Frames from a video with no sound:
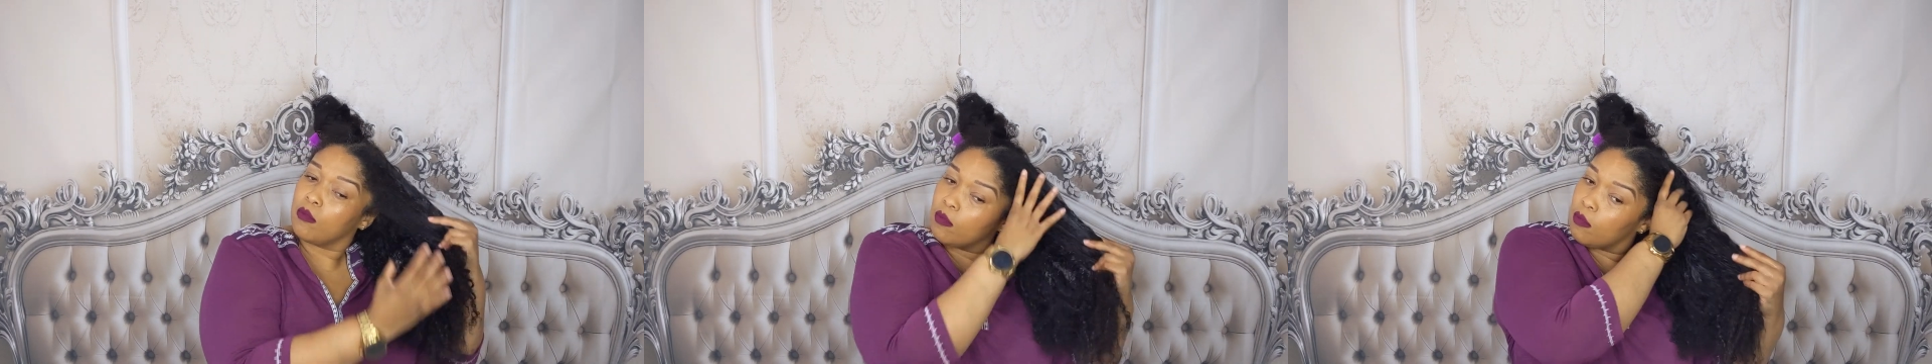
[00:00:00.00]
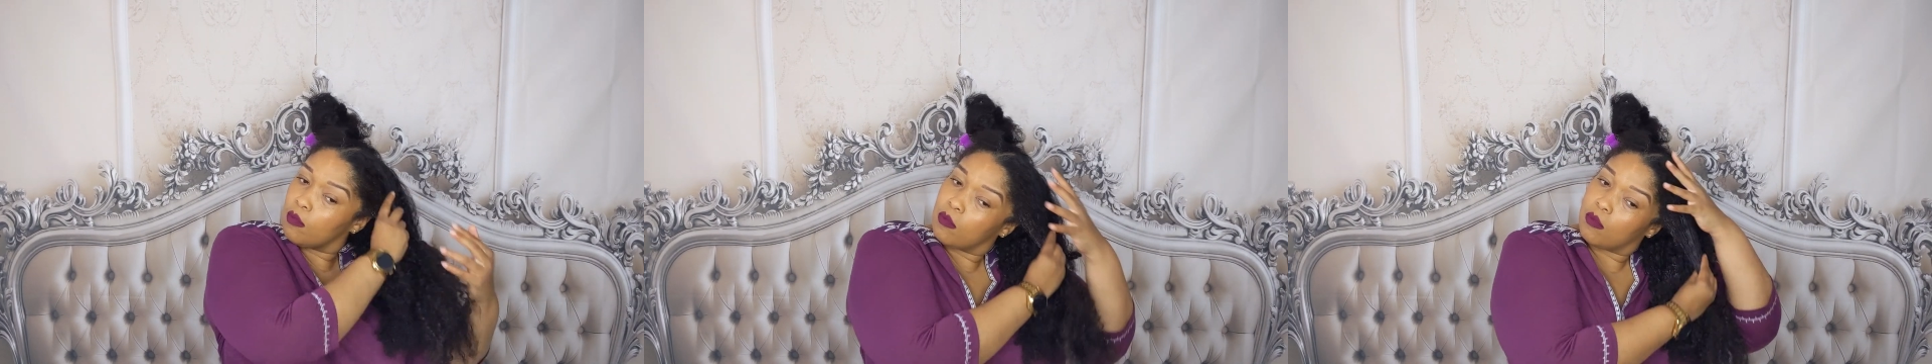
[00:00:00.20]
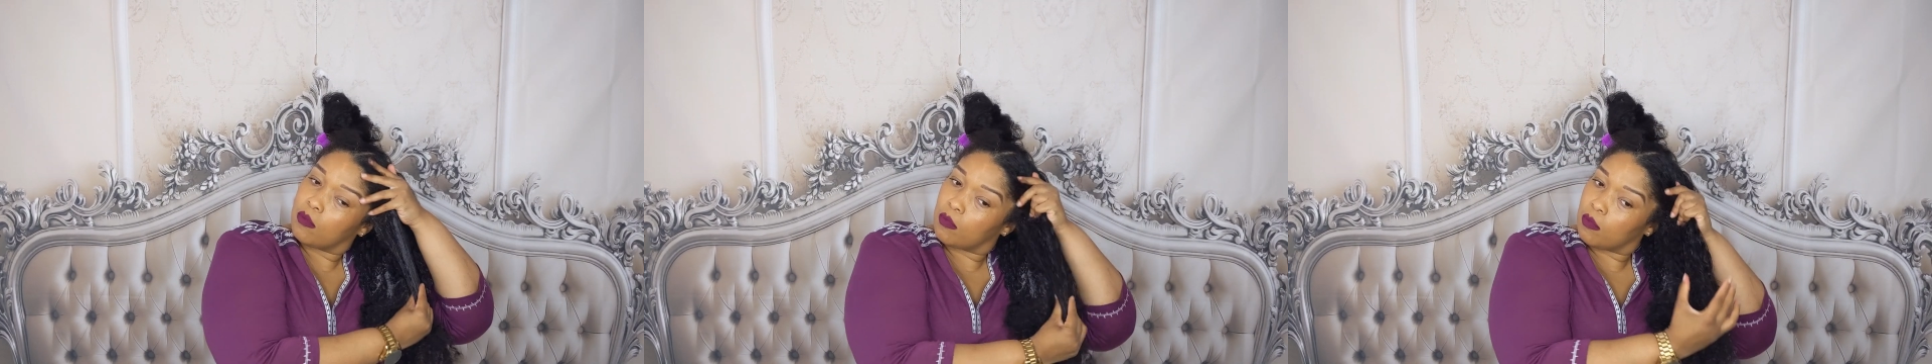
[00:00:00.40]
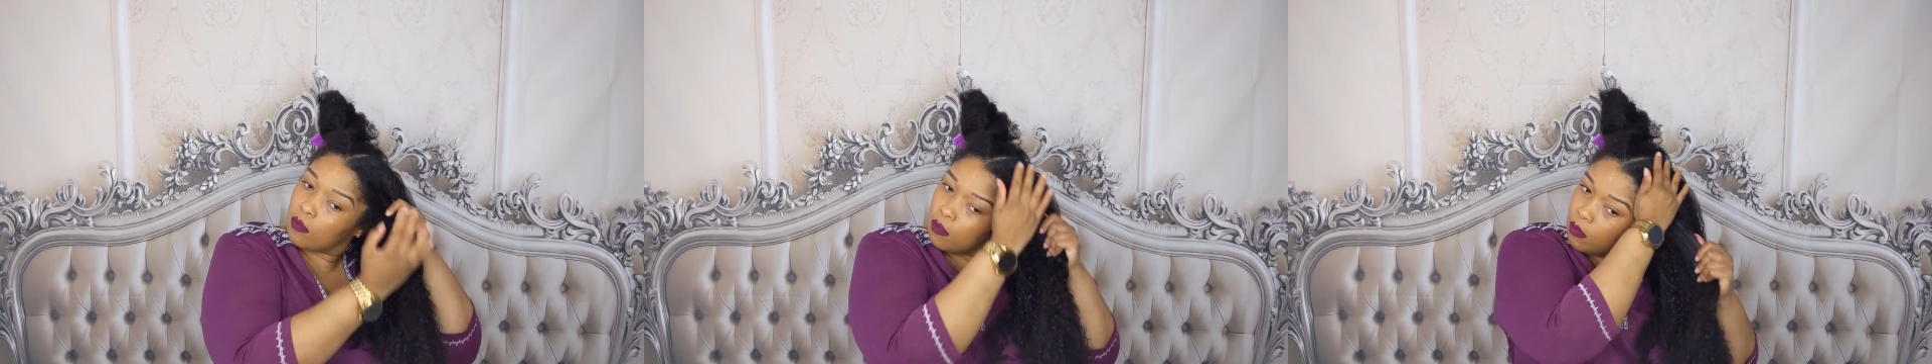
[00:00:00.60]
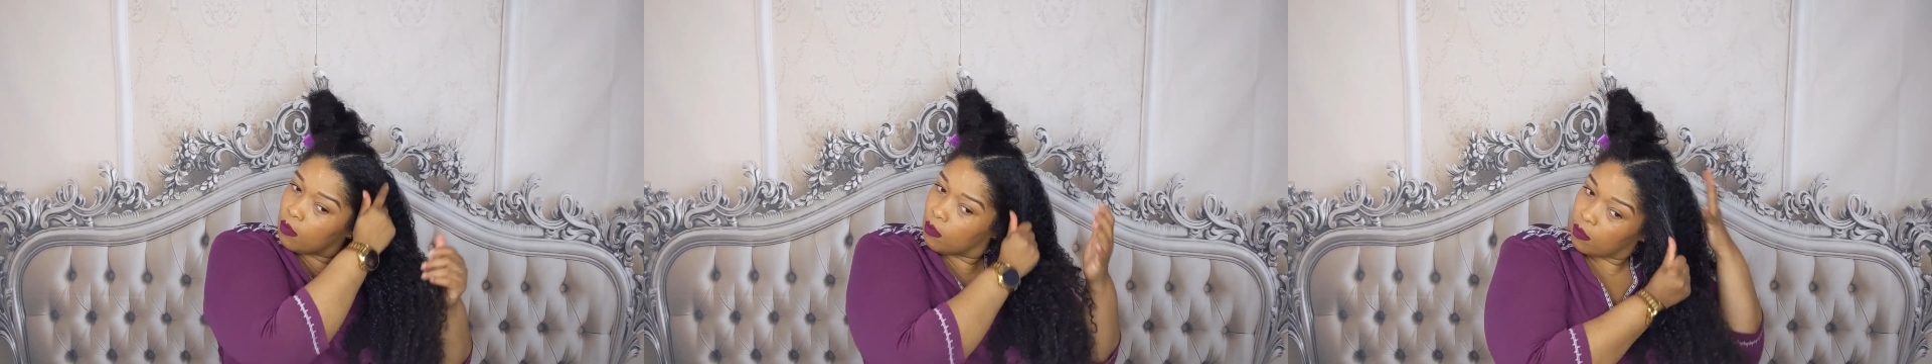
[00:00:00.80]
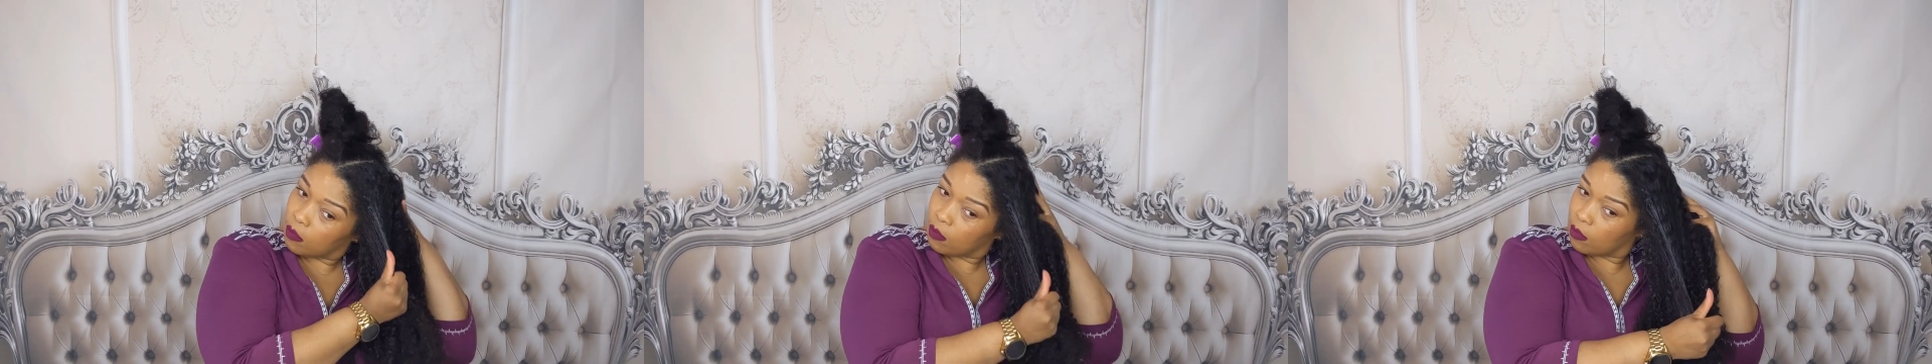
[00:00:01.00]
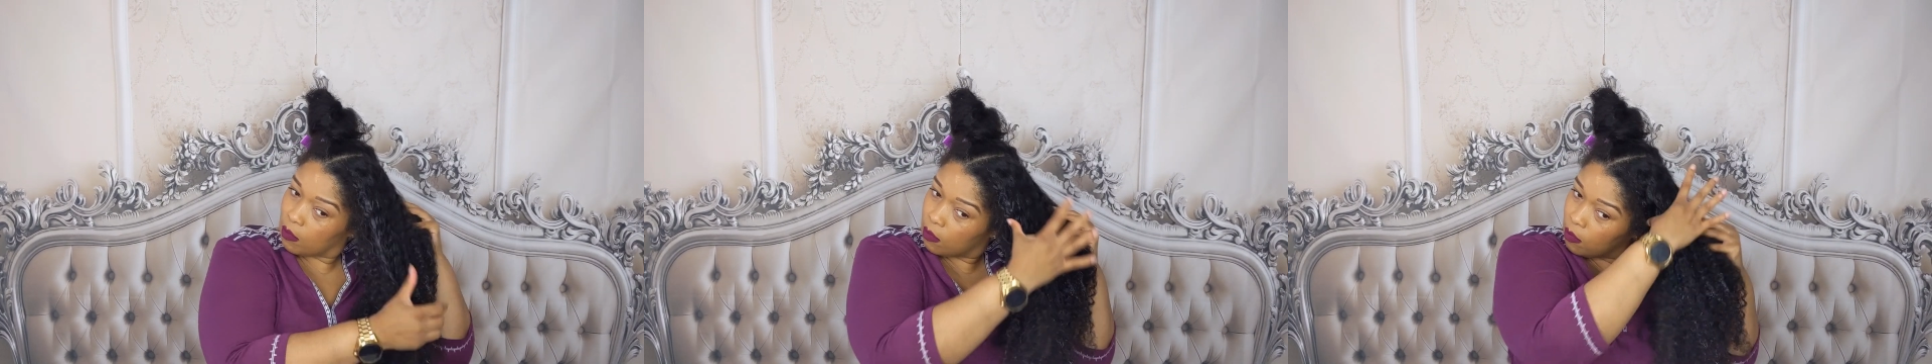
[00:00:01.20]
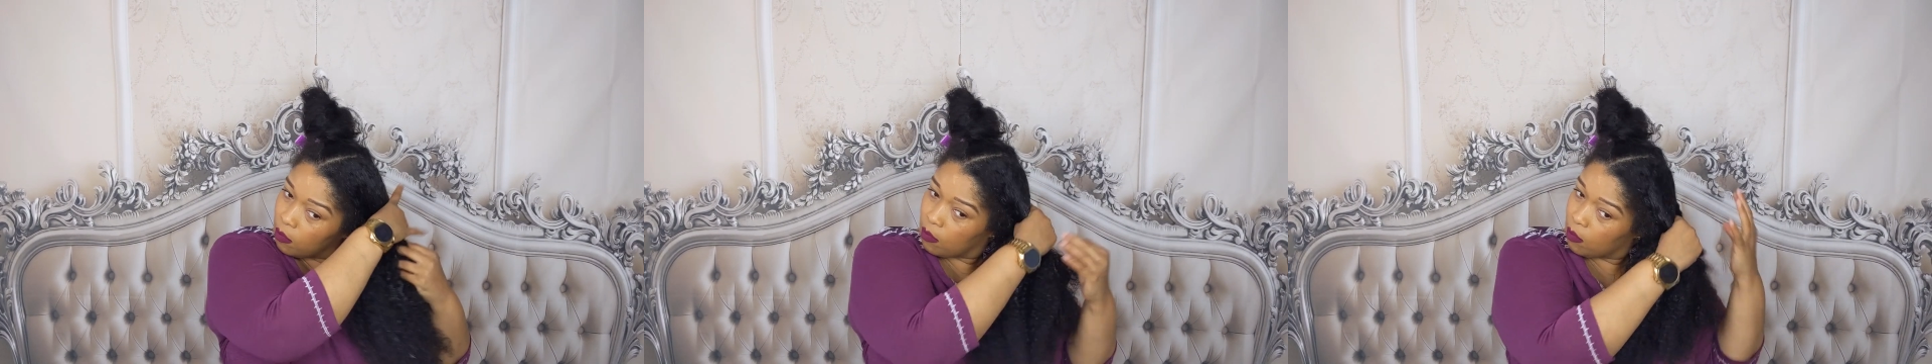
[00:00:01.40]
All right, I'm
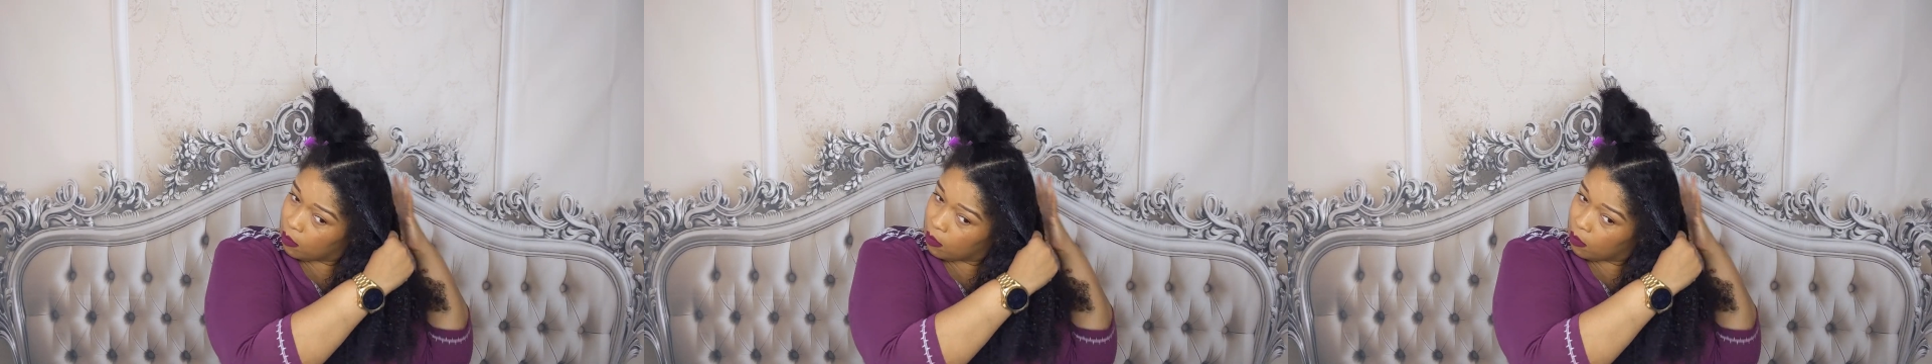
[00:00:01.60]
excited. Let's